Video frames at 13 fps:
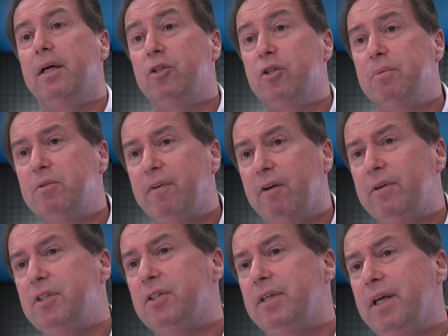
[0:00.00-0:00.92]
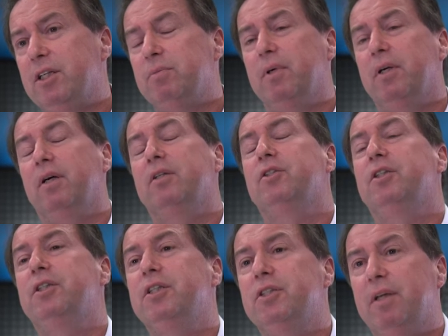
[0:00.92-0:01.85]
In terms of our recent announcement, I'd
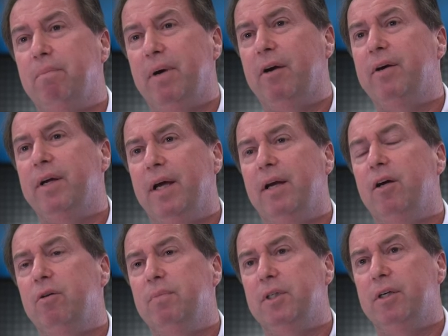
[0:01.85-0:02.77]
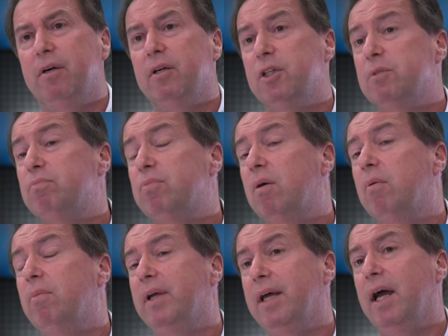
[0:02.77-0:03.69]
suggest that battery anode material is
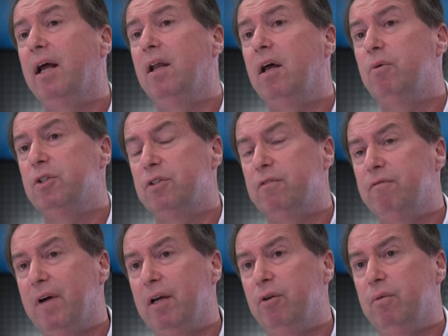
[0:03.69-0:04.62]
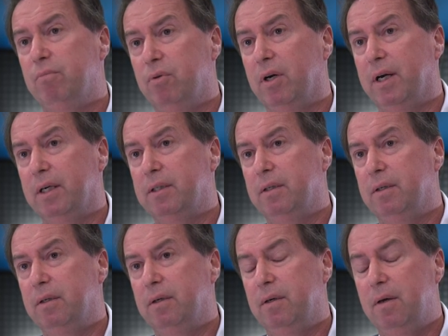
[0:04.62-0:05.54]
probably our lowest value product.
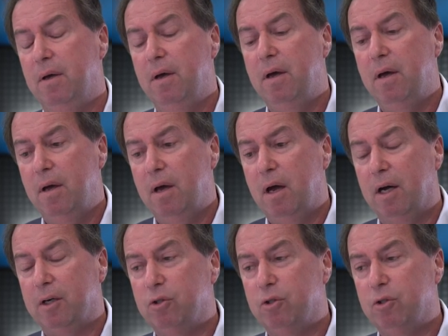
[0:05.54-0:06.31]
I